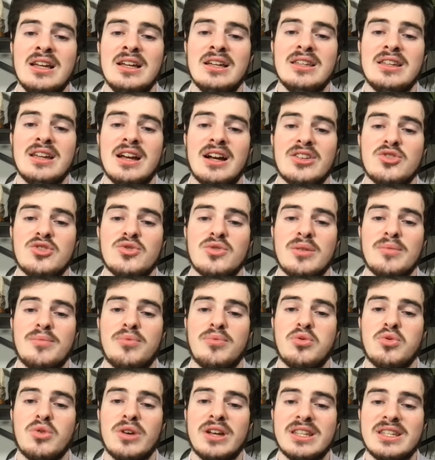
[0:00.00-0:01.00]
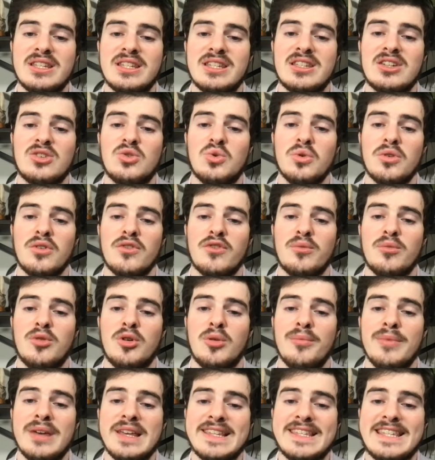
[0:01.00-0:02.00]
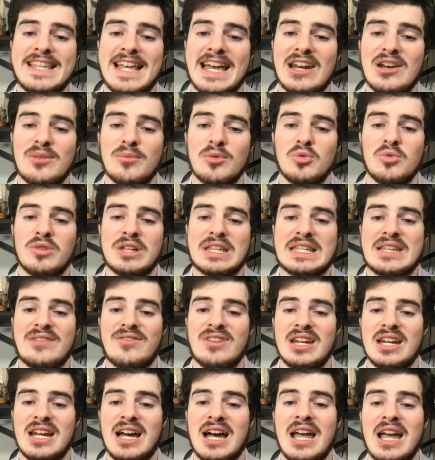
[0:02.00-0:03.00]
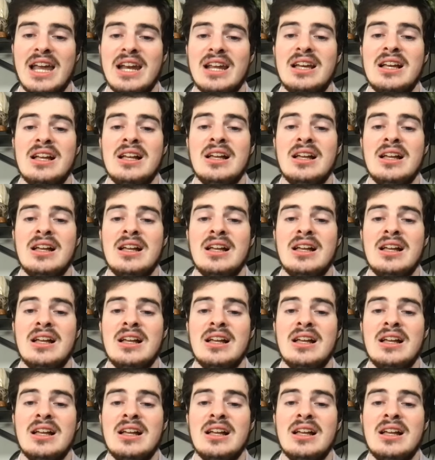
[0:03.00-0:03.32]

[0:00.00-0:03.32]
De'Andre Prince, corner from Ole Miss, at number 179.